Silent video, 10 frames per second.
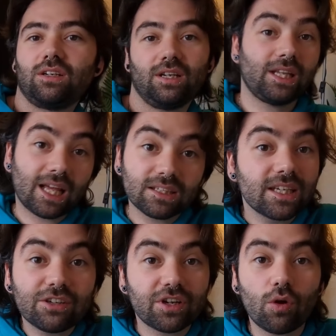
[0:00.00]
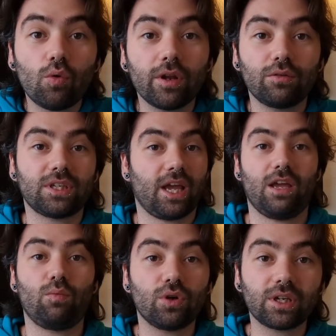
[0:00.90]
That's literally all it will say.
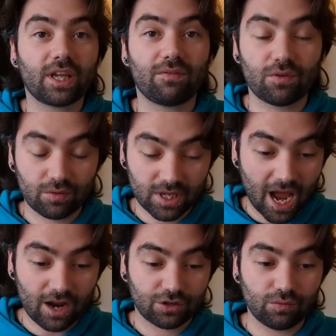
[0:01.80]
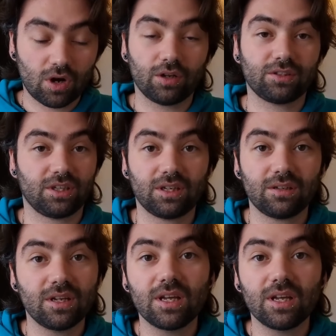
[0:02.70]
It wouldn't give you the actual answer.